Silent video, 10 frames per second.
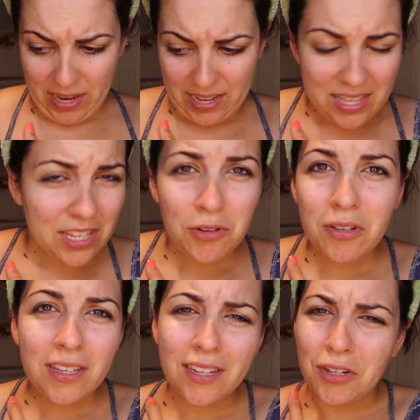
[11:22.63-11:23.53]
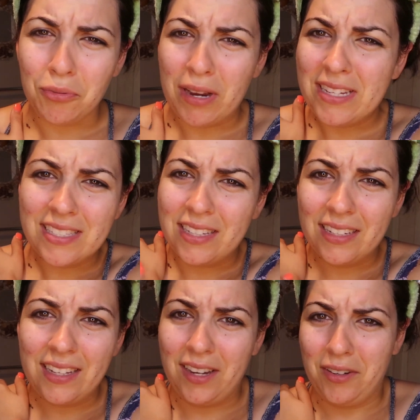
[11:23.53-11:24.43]
I think you can get great
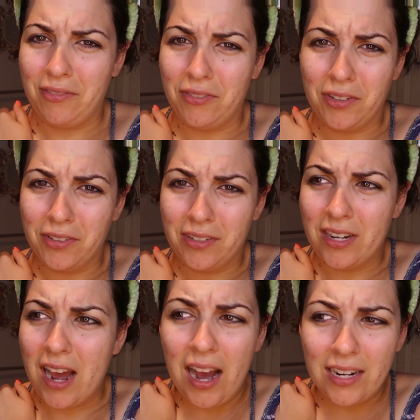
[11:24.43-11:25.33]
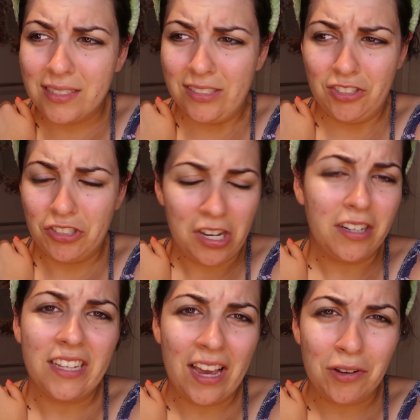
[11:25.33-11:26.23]
skincare for not
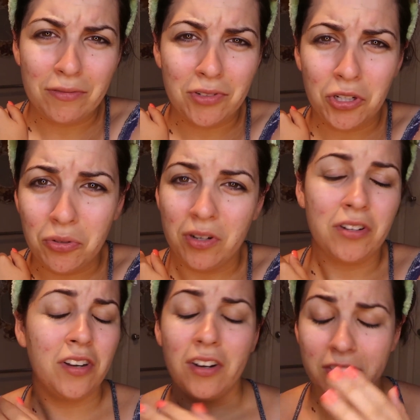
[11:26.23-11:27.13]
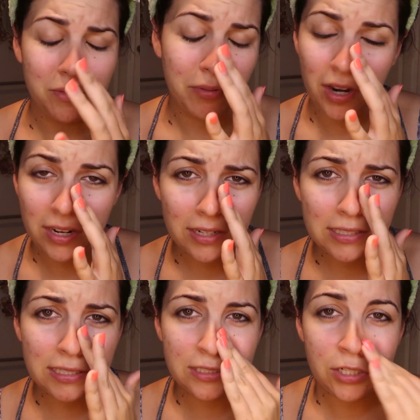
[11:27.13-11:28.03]
shelling out two hundred dollars a
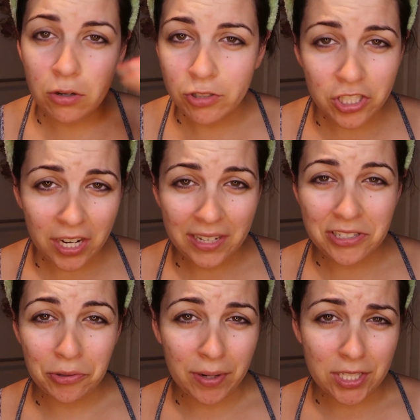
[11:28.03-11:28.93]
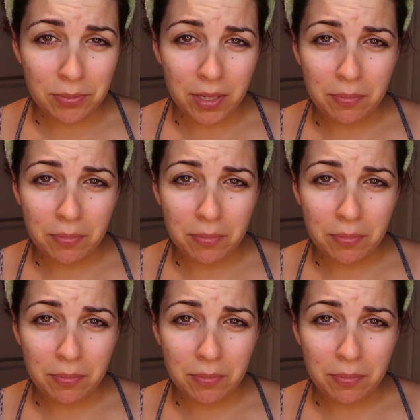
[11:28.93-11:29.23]
product. No shade to rich